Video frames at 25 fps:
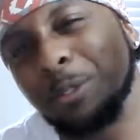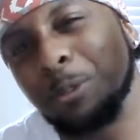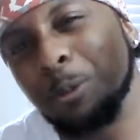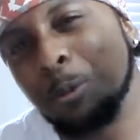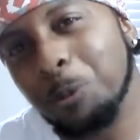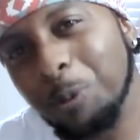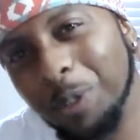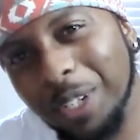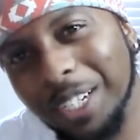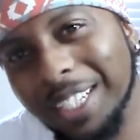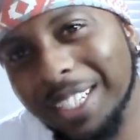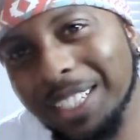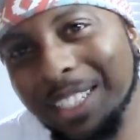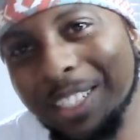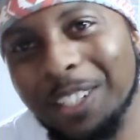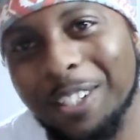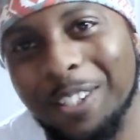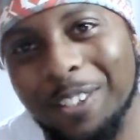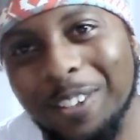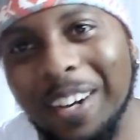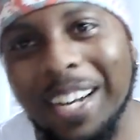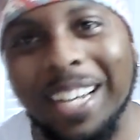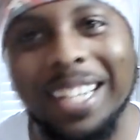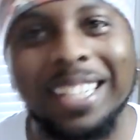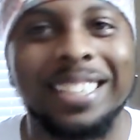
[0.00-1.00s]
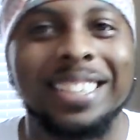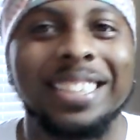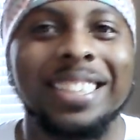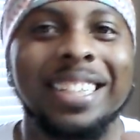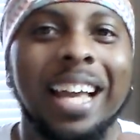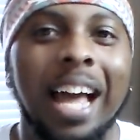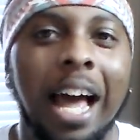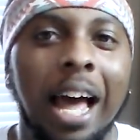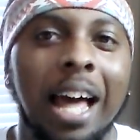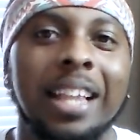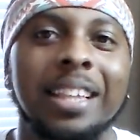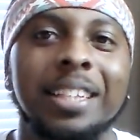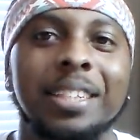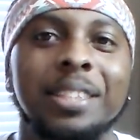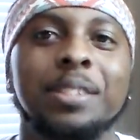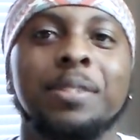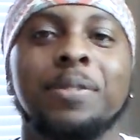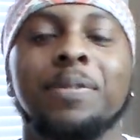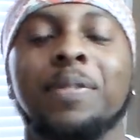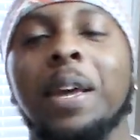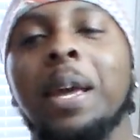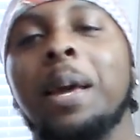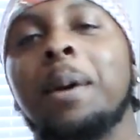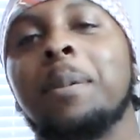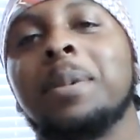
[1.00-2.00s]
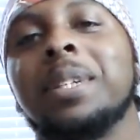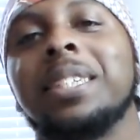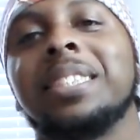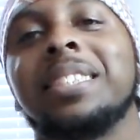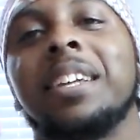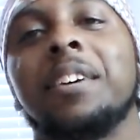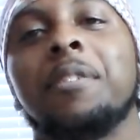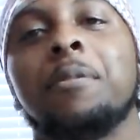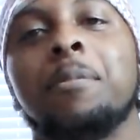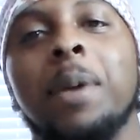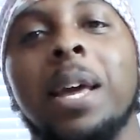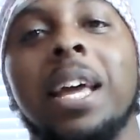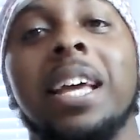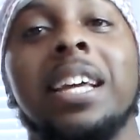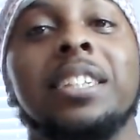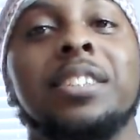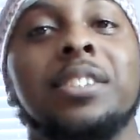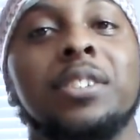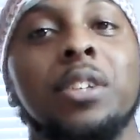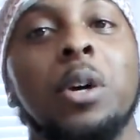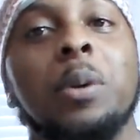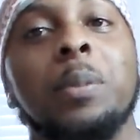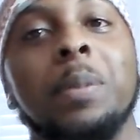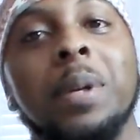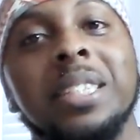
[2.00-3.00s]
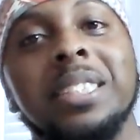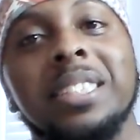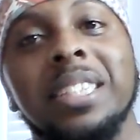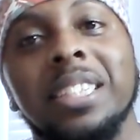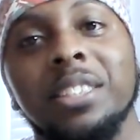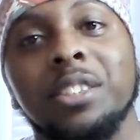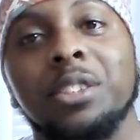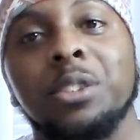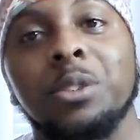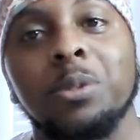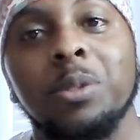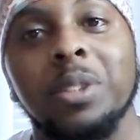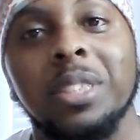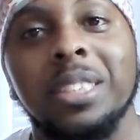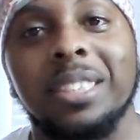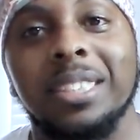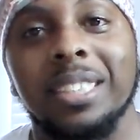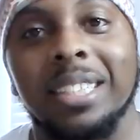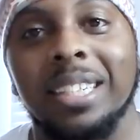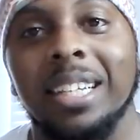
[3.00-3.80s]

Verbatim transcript: It's really crazy how these families have made so much history